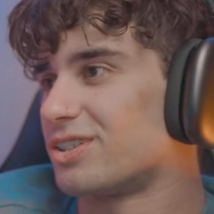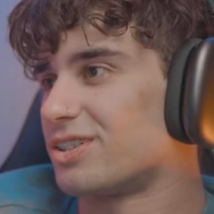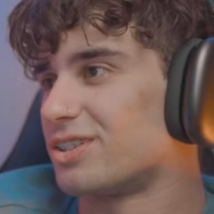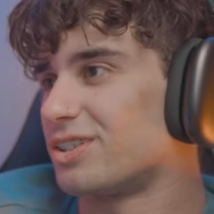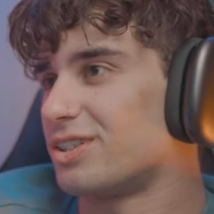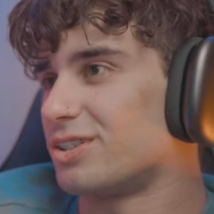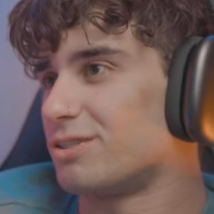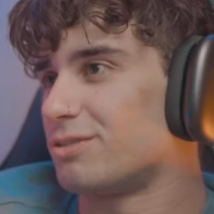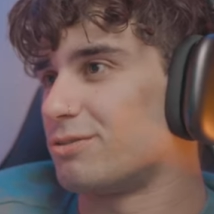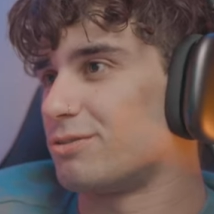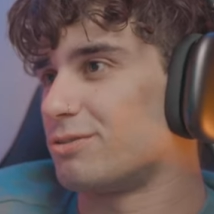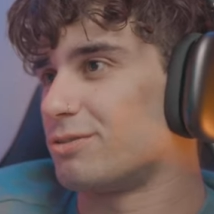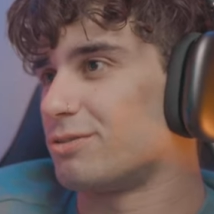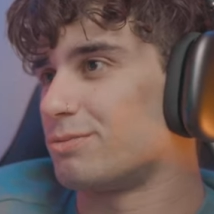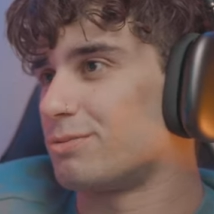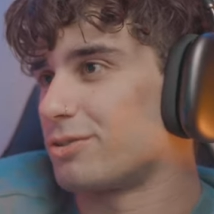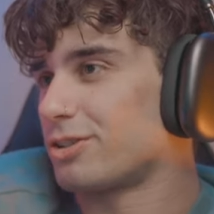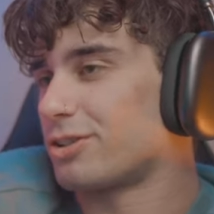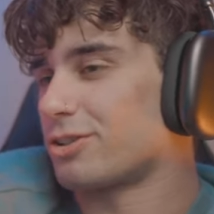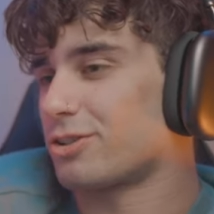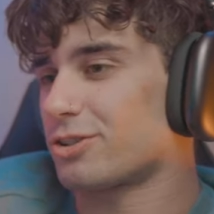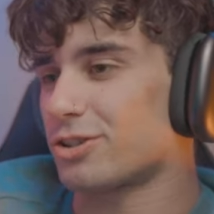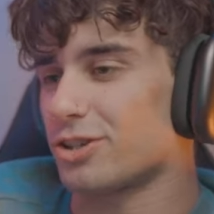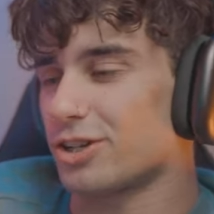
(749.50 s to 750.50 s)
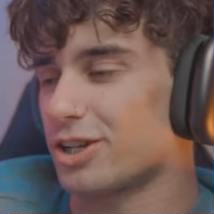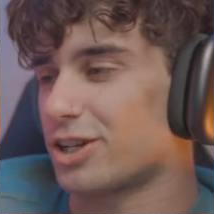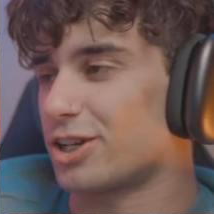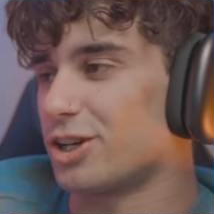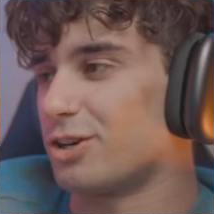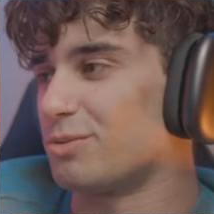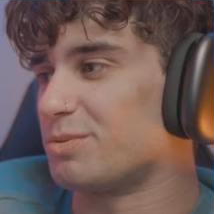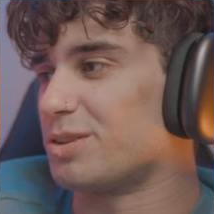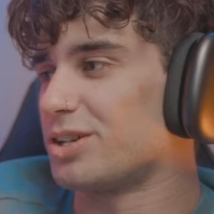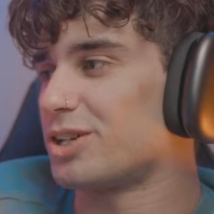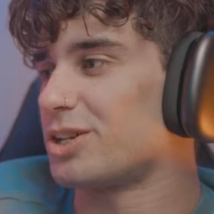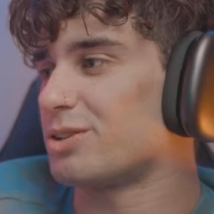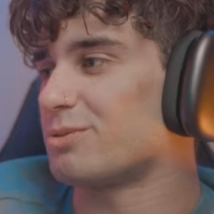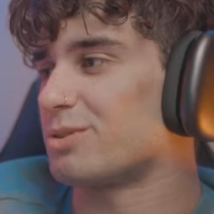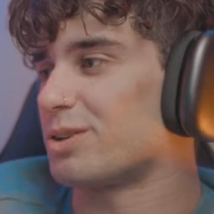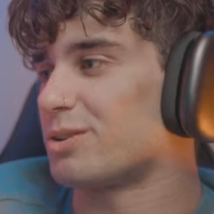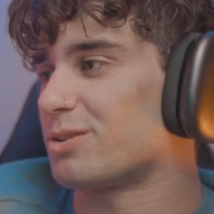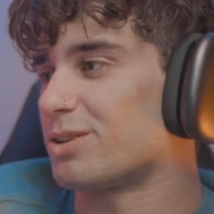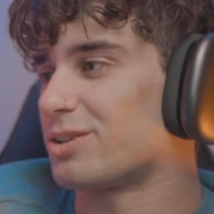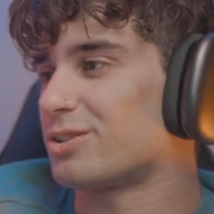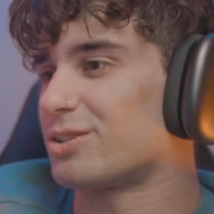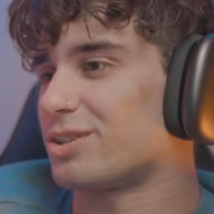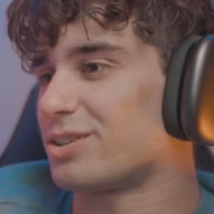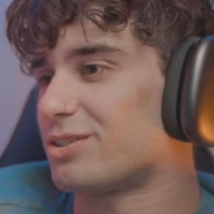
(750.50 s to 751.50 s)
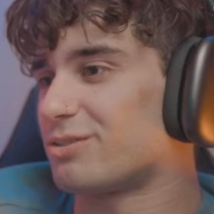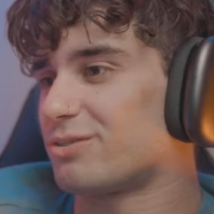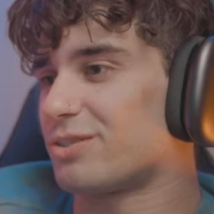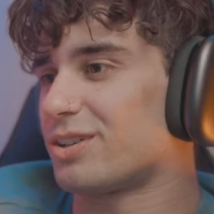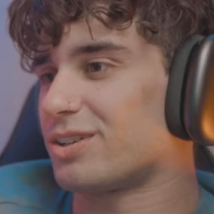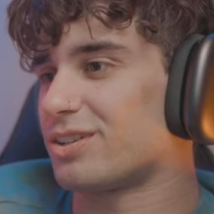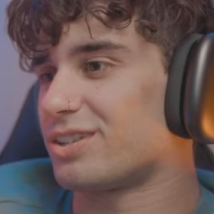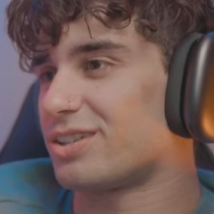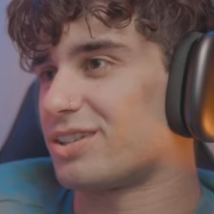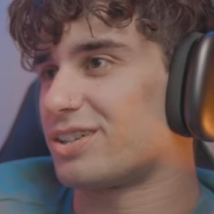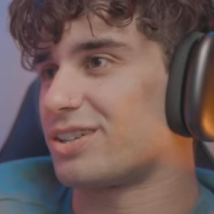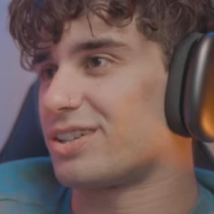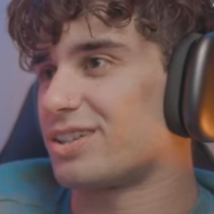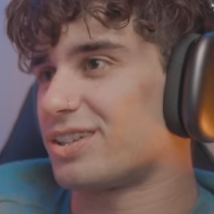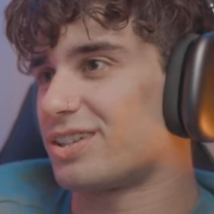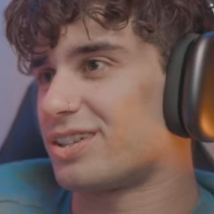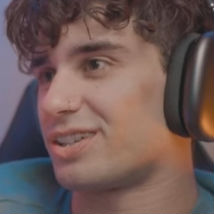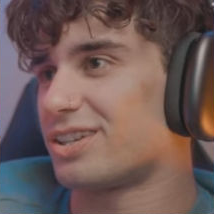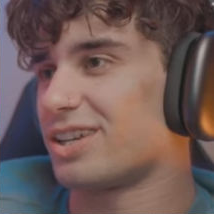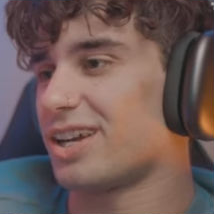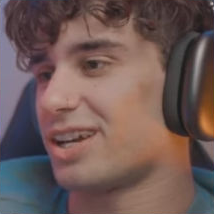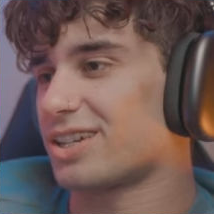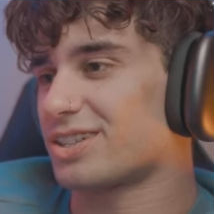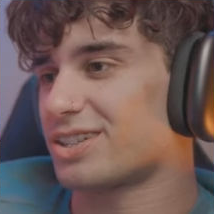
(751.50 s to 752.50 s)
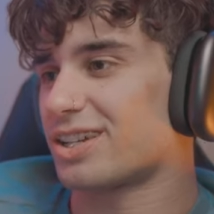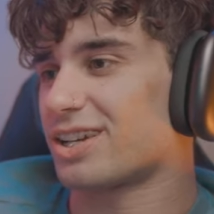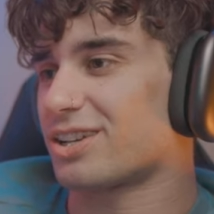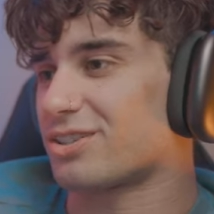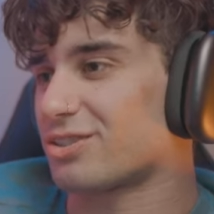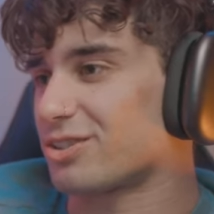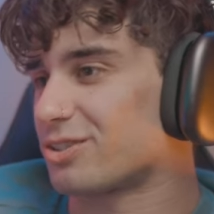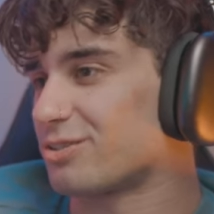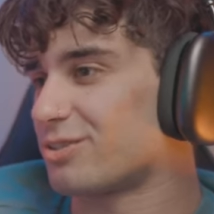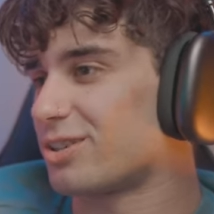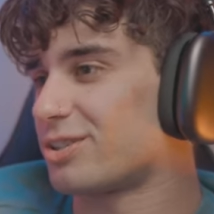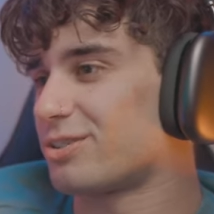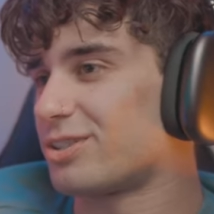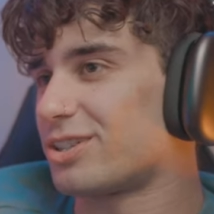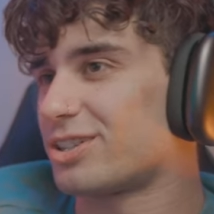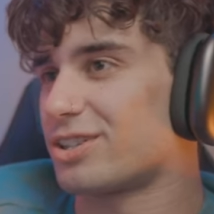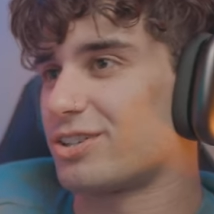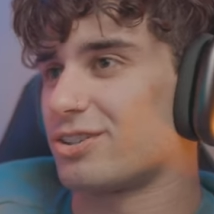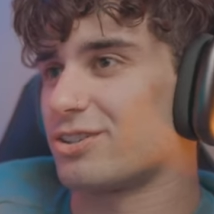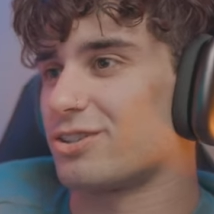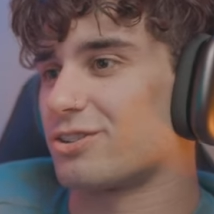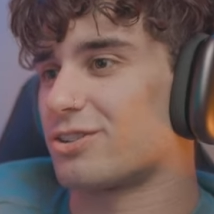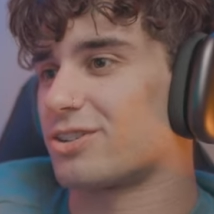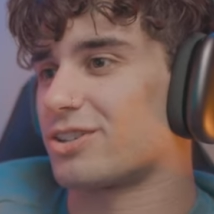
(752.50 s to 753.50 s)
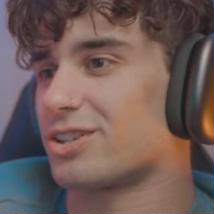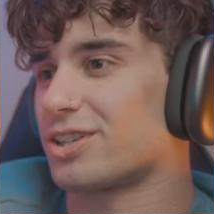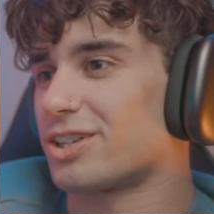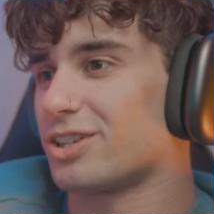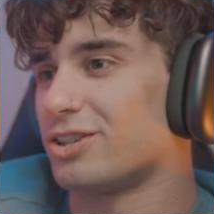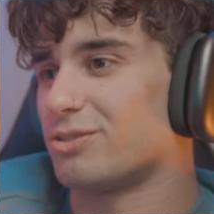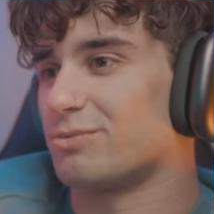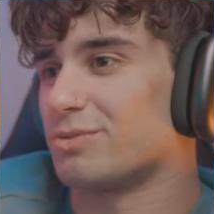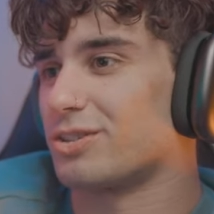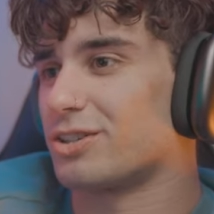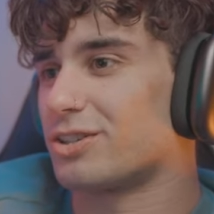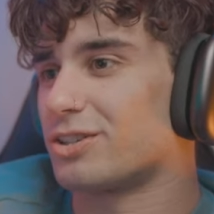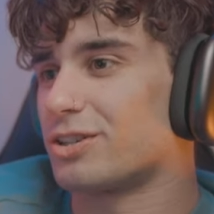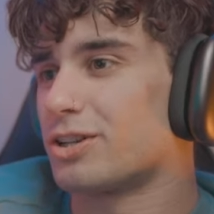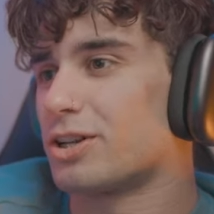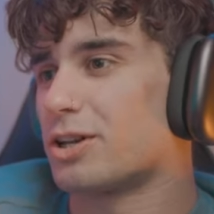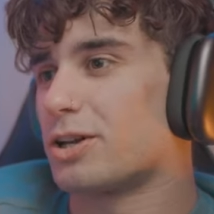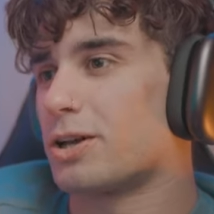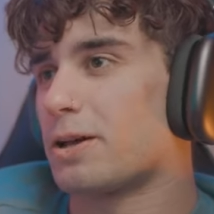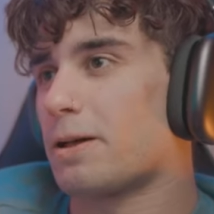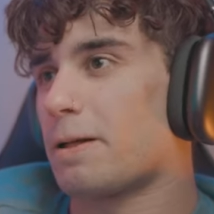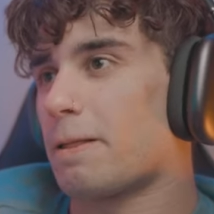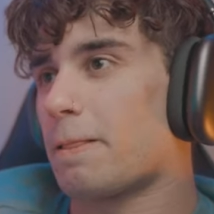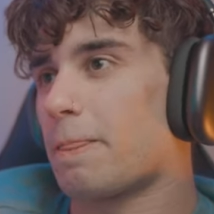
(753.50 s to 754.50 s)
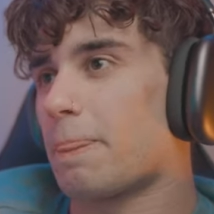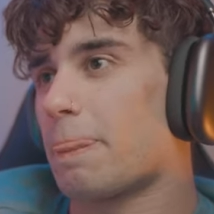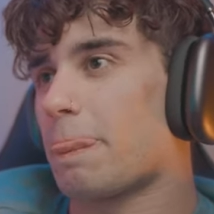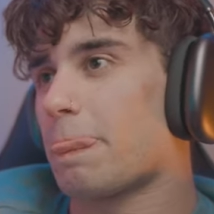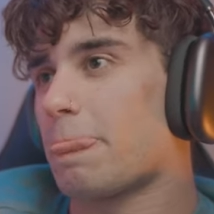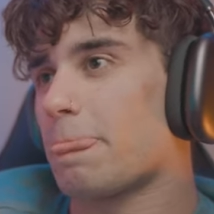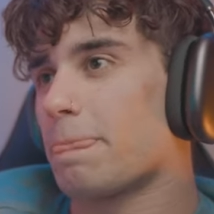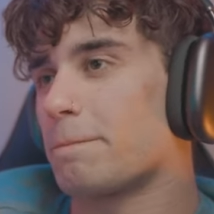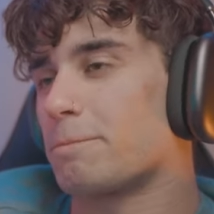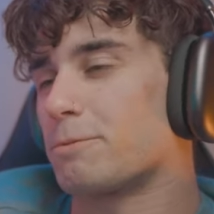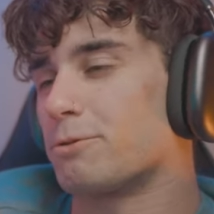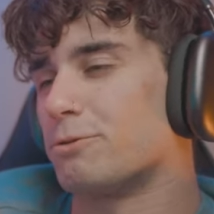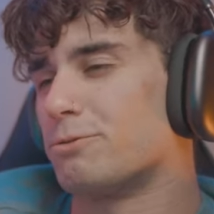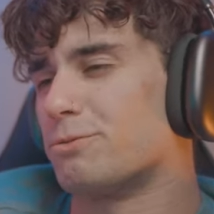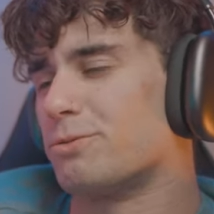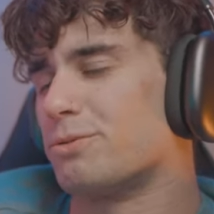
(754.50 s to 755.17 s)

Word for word: You're, like, you're gonna kill me anyway. Why would I? Why? Yeah, exactly. Why would I tell you? You're gonna kill me. I believe him. No.